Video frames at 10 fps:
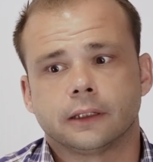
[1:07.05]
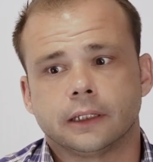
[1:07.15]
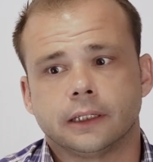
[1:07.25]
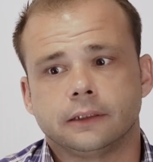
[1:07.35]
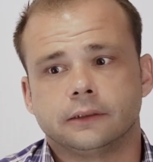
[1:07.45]

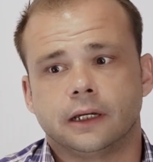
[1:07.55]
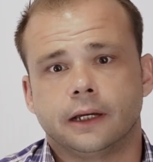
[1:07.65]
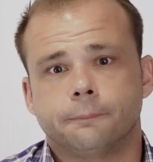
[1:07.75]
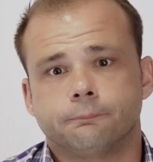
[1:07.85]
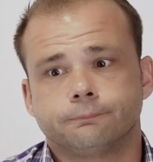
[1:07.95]
And
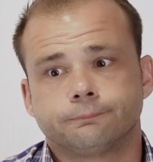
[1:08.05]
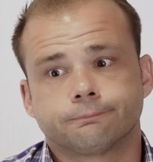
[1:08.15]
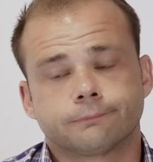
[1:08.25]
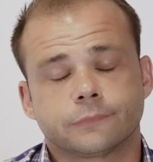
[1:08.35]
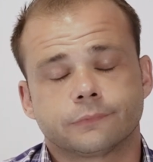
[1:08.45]
um,
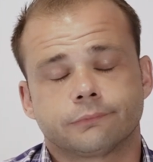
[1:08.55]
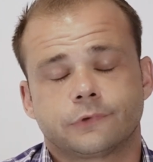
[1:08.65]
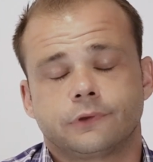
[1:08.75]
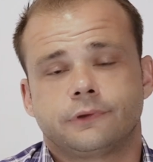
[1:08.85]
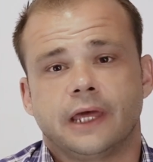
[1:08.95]

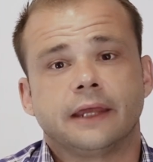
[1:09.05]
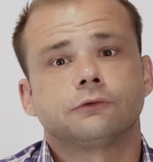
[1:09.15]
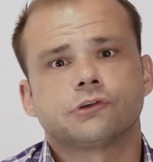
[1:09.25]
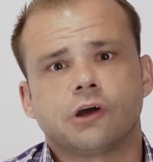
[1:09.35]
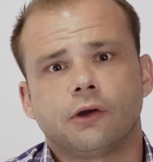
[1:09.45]
the end
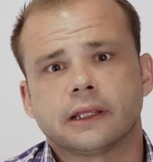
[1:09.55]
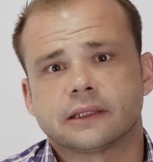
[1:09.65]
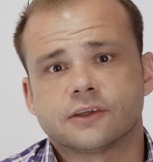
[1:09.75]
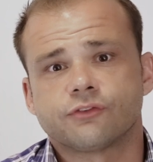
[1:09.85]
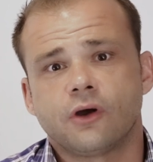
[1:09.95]
result at
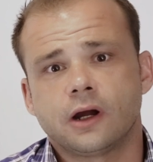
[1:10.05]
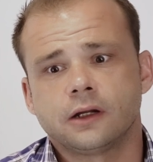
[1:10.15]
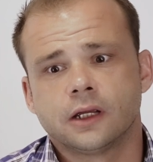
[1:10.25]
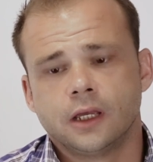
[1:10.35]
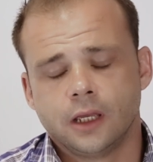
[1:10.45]
this far